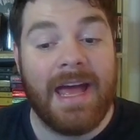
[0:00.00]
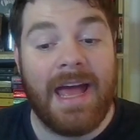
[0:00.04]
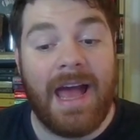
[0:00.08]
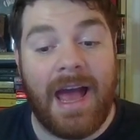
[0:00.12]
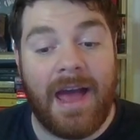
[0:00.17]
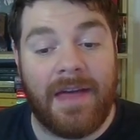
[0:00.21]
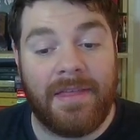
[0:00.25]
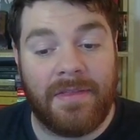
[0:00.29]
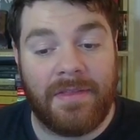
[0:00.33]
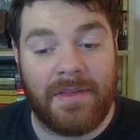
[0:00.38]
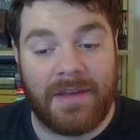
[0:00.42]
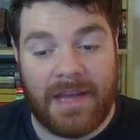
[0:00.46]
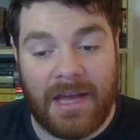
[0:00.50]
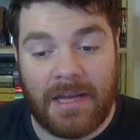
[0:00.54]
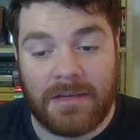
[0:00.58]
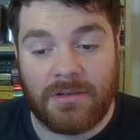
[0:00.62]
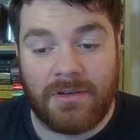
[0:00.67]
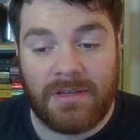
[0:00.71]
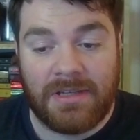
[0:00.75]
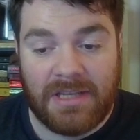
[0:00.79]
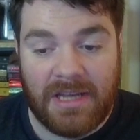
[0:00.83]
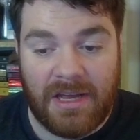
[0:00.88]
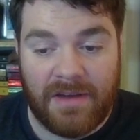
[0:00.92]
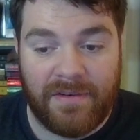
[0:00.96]
And then the
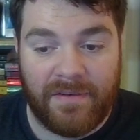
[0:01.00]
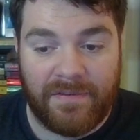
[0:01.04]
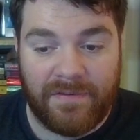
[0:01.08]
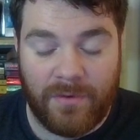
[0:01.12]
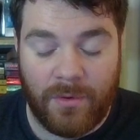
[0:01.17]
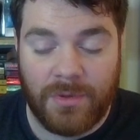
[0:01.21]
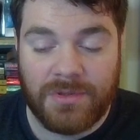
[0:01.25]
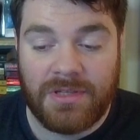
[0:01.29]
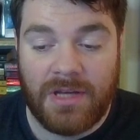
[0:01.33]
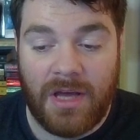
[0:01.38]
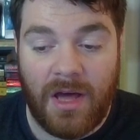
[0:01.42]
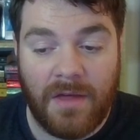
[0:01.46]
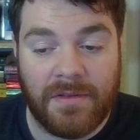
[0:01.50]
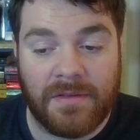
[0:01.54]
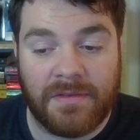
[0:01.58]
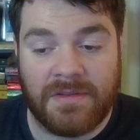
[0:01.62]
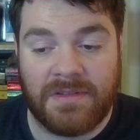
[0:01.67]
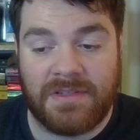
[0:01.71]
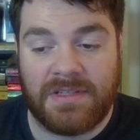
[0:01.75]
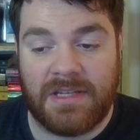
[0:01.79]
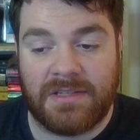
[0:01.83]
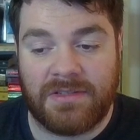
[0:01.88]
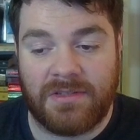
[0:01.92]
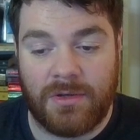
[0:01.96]
category DFF forwards other than
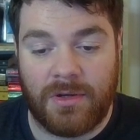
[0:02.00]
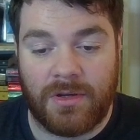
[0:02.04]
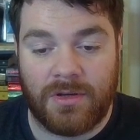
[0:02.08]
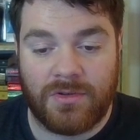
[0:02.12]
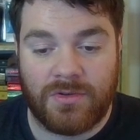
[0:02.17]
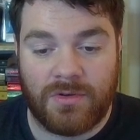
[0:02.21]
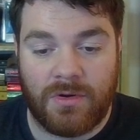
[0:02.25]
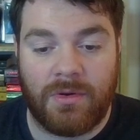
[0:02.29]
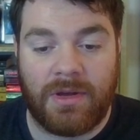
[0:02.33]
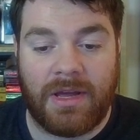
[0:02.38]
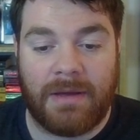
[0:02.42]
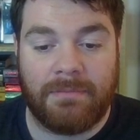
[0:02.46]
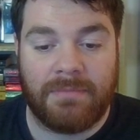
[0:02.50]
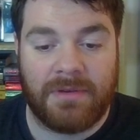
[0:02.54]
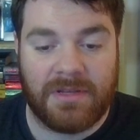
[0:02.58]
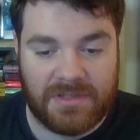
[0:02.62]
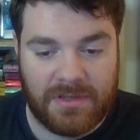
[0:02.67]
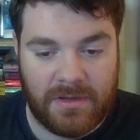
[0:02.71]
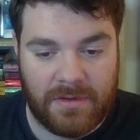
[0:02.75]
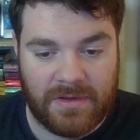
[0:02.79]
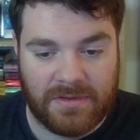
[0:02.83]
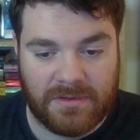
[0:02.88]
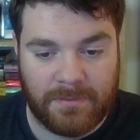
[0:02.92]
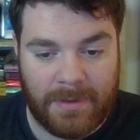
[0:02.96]
Cecil you control gain plus
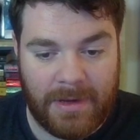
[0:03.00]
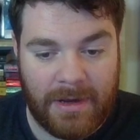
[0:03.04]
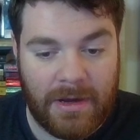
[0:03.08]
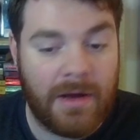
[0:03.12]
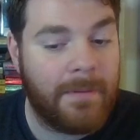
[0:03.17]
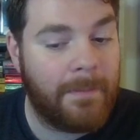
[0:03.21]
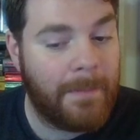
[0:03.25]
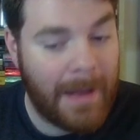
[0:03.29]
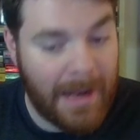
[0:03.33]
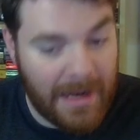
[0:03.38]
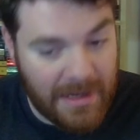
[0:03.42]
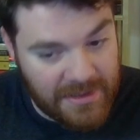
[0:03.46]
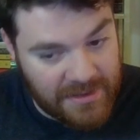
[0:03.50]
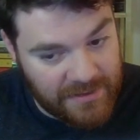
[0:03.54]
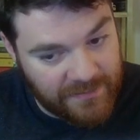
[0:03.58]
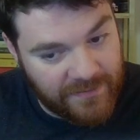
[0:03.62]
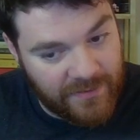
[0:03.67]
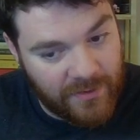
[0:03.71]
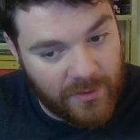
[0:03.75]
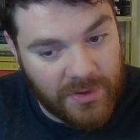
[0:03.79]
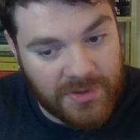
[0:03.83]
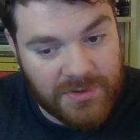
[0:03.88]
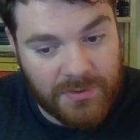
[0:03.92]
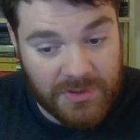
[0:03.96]
2000 power, Paladin
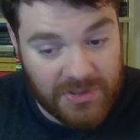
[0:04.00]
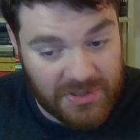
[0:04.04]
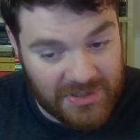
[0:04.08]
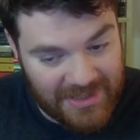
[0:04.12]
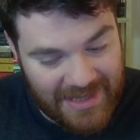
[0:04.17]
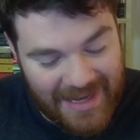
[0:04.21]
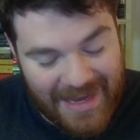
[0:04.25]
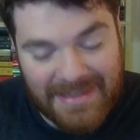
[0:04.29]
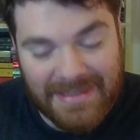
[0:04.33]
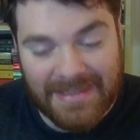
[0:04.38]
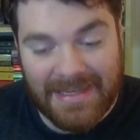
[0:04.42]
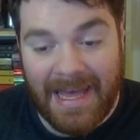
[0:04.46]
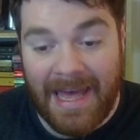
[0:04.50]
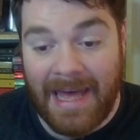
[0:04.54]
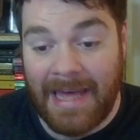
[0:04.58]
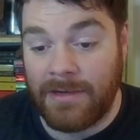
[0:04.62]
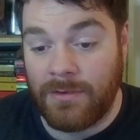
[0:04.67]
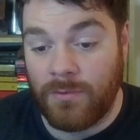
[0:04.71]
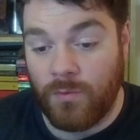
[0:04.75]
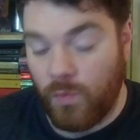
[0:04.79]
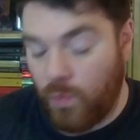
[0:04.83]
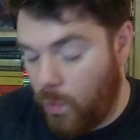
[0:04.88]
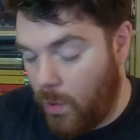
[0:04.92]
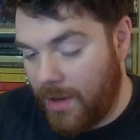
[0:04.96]
Force, which is an S, and
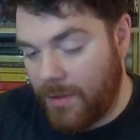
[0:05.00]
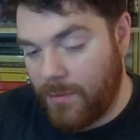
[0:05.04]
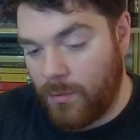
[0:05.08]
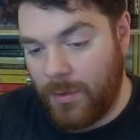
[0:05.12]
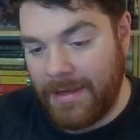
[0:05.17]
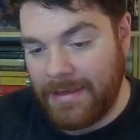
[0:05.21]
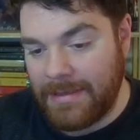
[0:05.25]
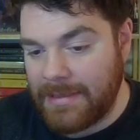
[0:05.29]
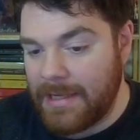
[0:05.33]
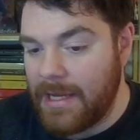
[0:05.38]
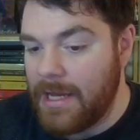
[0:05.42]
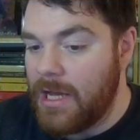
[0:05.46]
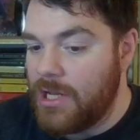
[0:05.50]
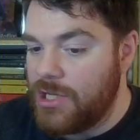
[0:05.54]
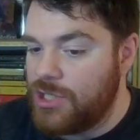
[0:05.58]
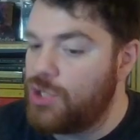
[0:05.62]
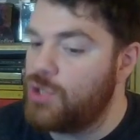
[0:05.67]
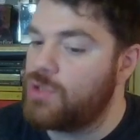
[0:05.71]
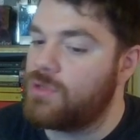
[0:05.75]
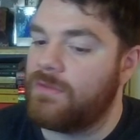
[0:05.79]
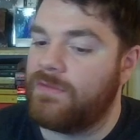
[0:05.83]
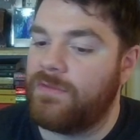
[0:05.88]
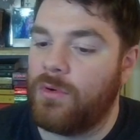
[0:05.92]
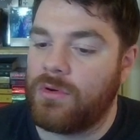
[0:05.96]
1 wind.
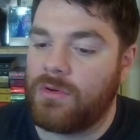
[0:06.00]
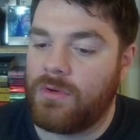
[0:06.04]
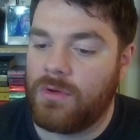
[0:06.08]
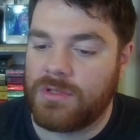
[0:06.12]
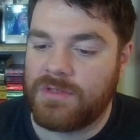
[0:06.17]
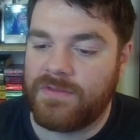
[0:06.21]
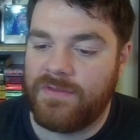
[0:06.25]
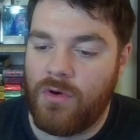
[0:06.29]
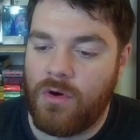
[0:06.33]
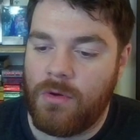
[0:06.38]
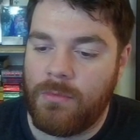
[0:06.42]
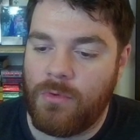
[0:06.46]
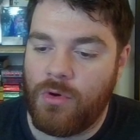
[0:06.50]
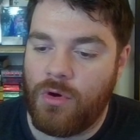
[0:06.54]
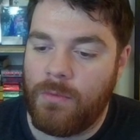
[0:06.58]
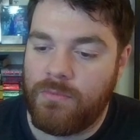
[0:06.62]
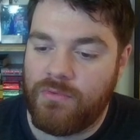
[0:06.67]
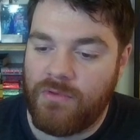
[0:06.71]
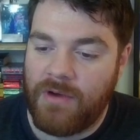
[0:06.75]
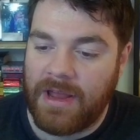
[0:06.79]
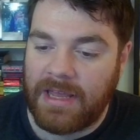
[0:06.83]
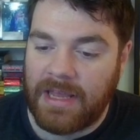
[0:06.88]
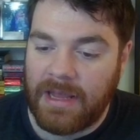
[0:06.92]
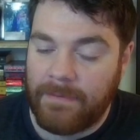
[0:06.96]
Choose one forward cost 4 or more,
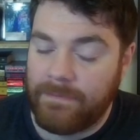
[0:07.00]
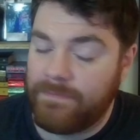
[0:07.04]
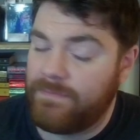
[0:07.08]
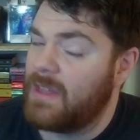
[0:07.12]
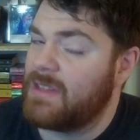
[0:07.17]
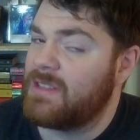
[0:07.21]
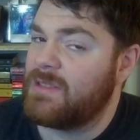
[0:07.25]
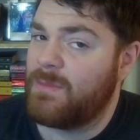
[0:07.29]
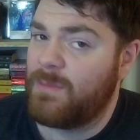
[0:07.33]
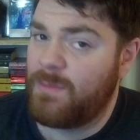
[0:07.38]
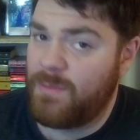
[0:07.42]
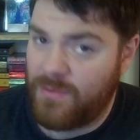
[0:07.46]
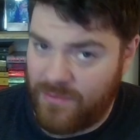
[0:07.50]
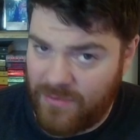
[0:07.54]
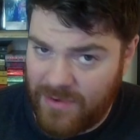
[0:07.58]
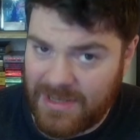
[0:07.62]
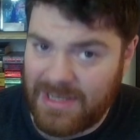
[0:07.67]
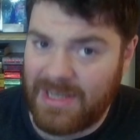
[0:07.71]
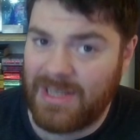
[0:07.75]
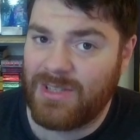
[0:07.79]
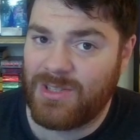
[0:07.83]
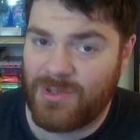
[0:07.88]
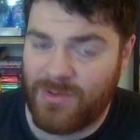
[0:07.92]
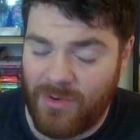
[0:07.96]
break it. That's a
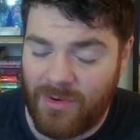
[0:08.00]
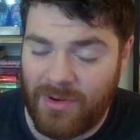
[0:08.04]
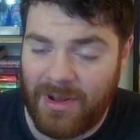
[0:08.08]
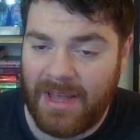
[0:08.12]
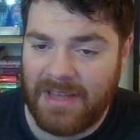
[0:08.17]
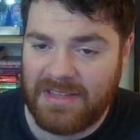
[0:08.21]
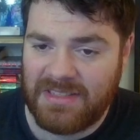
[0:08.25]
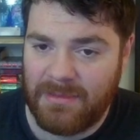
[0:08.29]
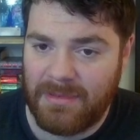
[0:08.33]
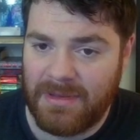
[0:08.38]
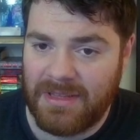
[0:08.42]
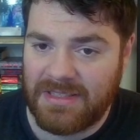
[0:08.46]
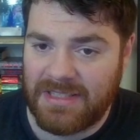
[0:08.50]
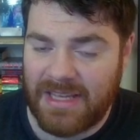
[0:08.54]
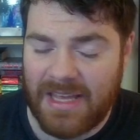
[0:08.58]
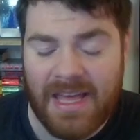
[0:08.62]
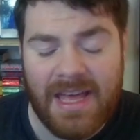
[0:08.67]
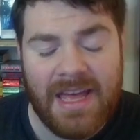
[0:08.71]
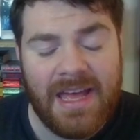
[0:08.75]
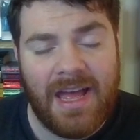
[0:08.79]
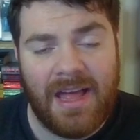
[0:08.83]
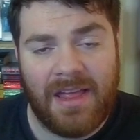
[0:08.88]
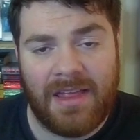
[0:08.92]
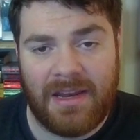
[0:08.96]
pretty strong S ability.
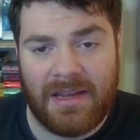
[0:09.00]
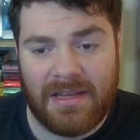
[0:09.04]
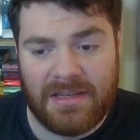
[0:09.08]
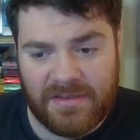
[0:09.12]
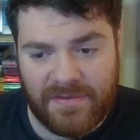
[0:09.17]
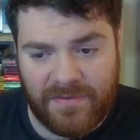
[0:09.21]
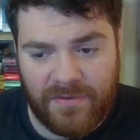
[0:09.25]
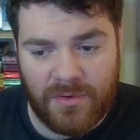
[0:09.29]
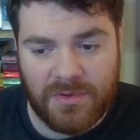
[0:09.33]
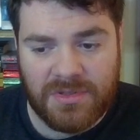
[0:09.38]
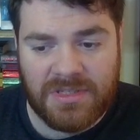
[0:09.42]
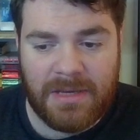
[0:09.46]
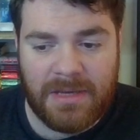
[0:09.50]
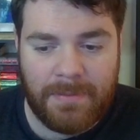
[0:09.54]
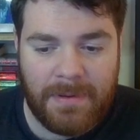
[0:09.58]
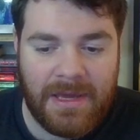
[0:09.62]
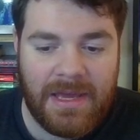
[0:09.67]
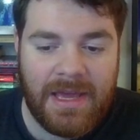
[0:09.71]
And then he's a 4 CP